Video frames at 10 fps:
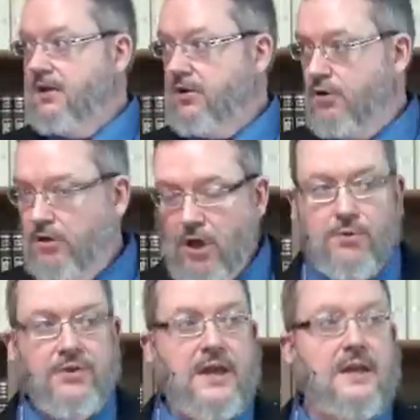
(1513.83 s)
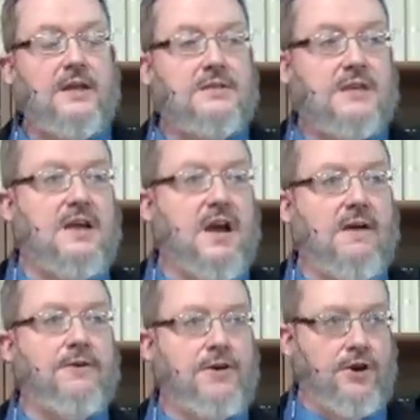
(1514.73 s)
clothing to
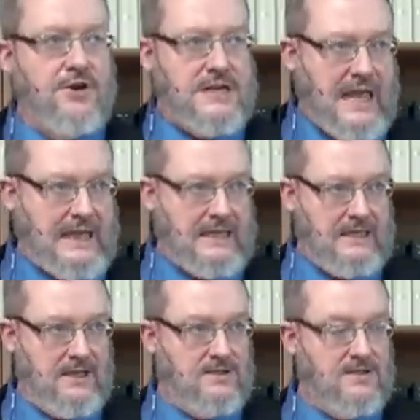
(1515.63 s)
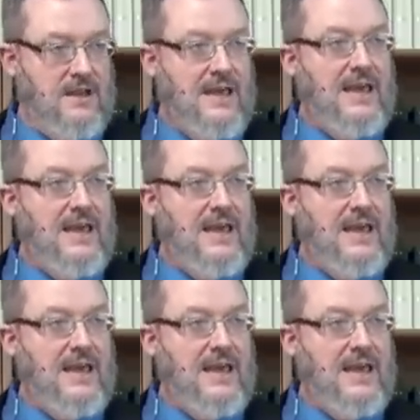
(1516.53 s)
cover your nakedness